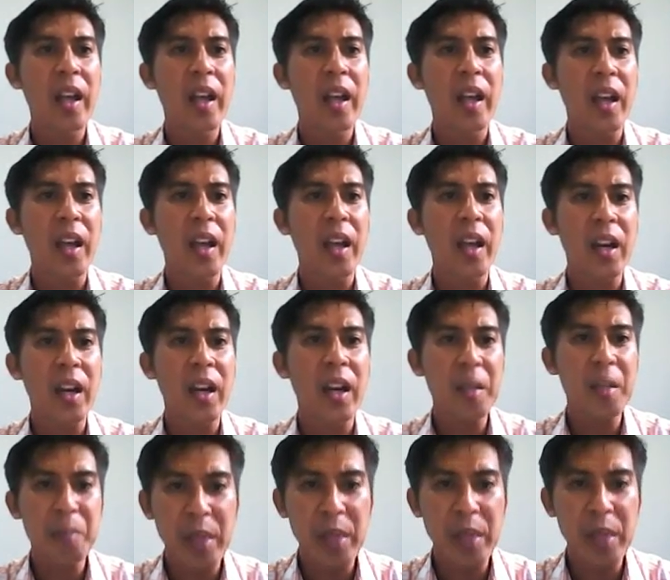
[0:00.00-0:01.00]
and
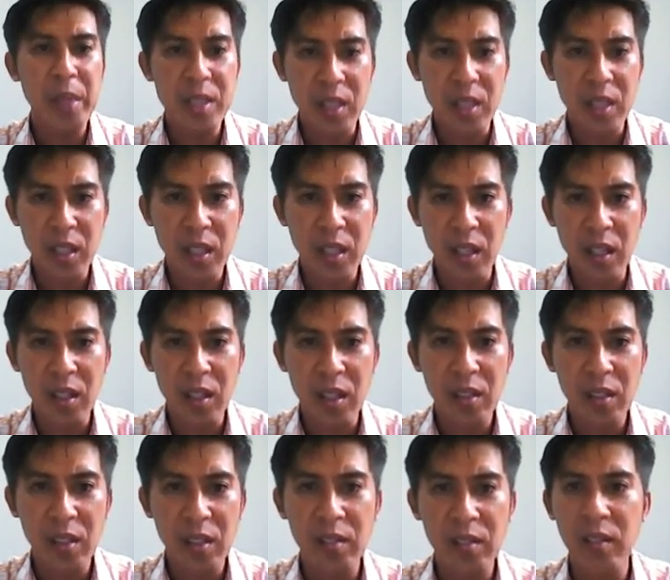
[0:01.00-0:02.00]
I pasted it.
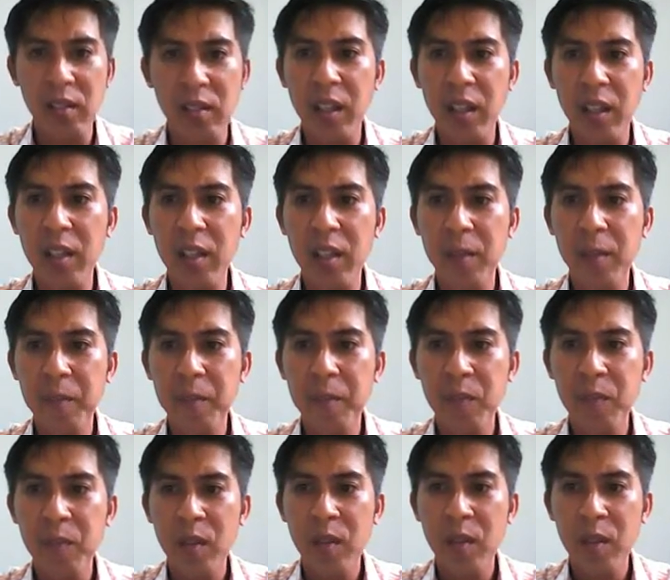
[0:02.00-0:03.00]
Okay,
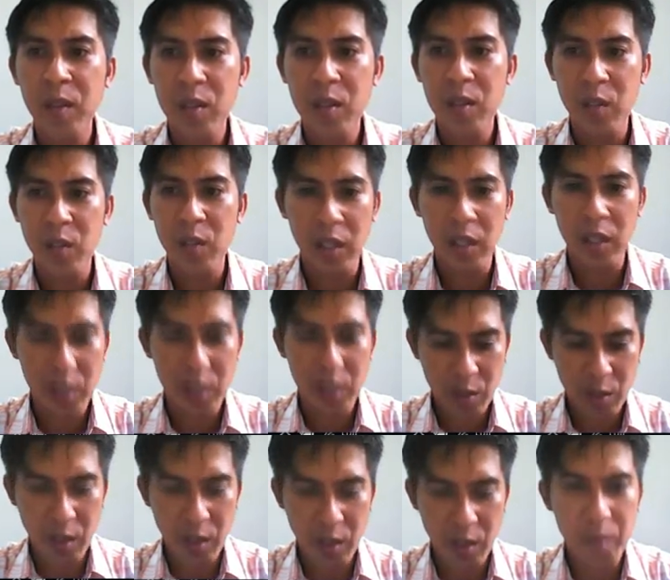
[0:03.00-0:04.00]
so I'll
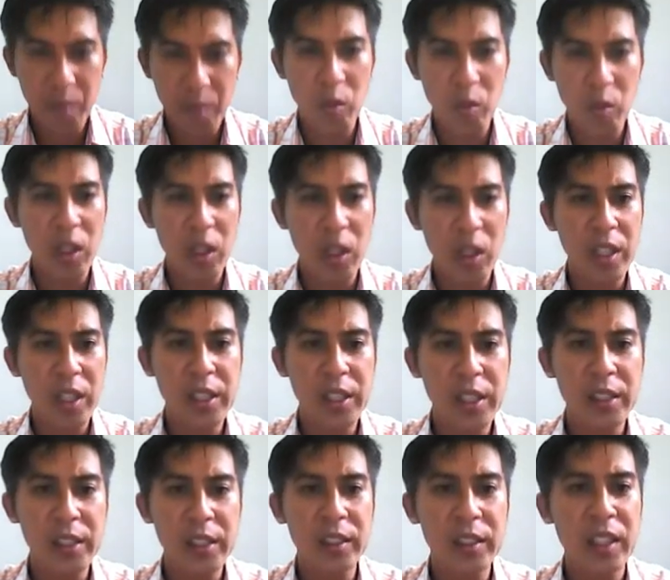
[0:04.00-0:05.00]
describe what that
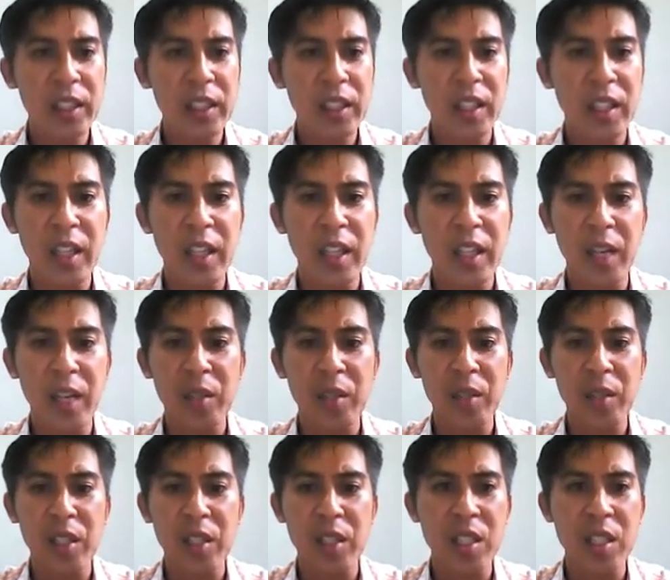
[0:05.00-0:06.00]
is, and I
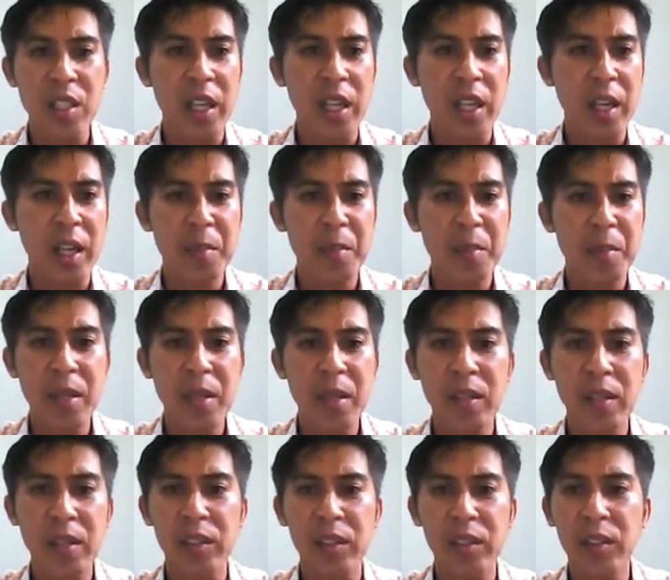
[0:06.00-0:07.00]
will just say
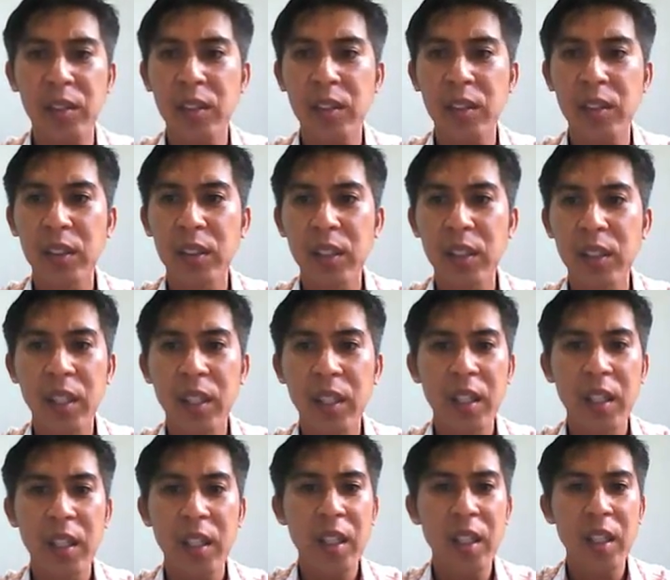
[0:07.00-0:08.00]
appearance.
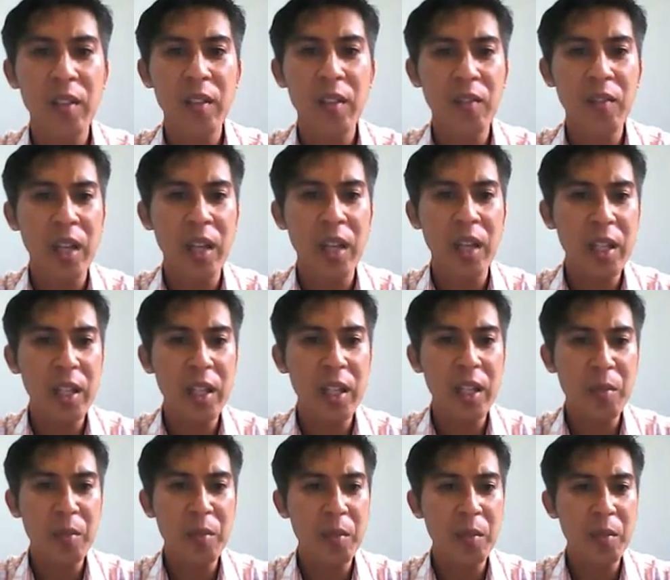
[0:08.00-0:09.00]
I can
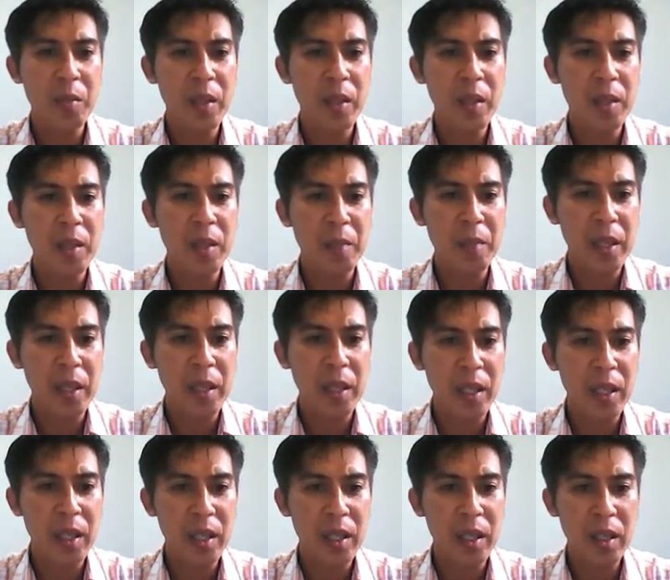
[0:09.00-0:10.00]
probably make
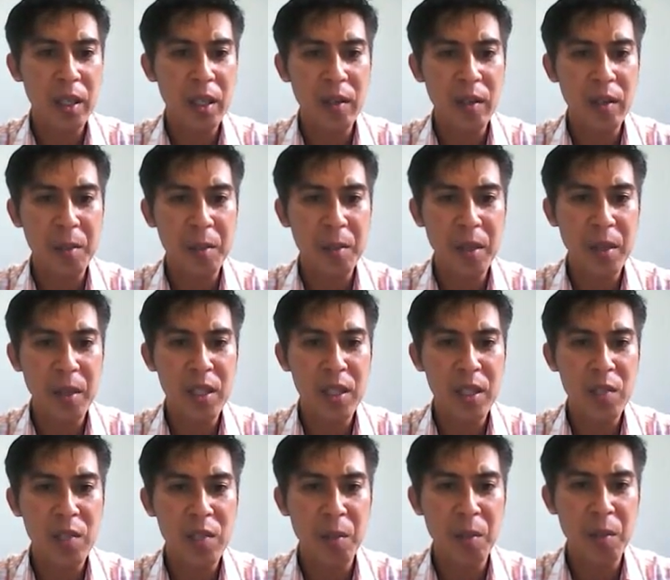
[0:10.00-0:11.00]
the
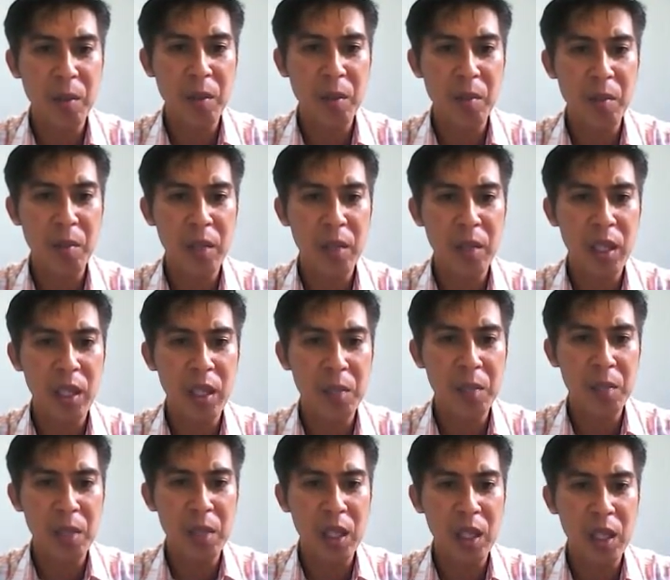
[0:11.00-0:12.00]
appearance will probably
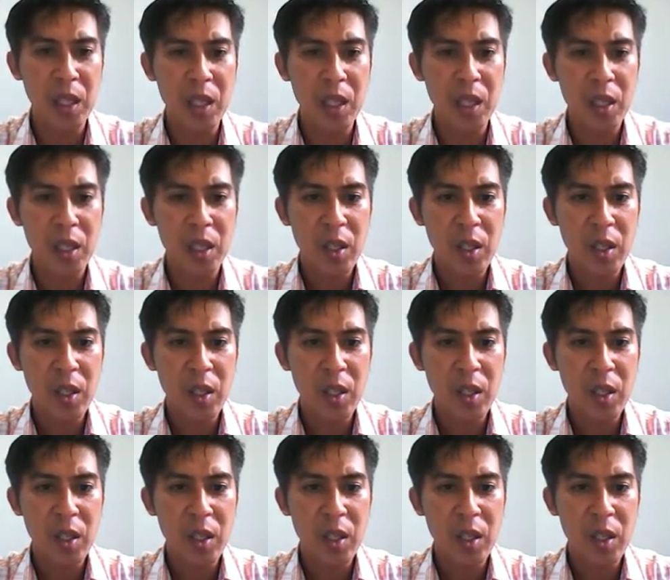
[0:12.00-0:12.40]
be